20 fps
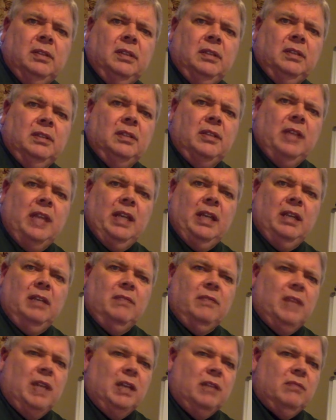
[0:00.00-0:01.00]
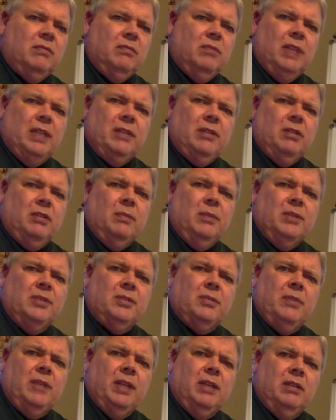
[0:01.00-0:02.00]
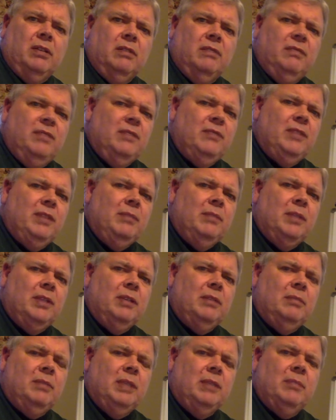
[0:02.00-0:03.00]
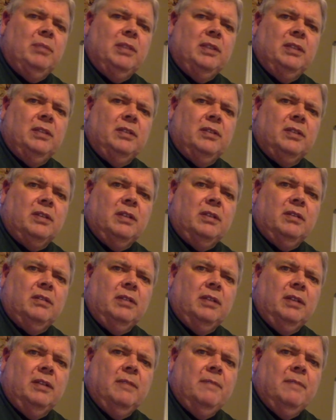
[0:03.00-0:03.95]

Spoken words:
Today, you've got, almost 350 million people in this country.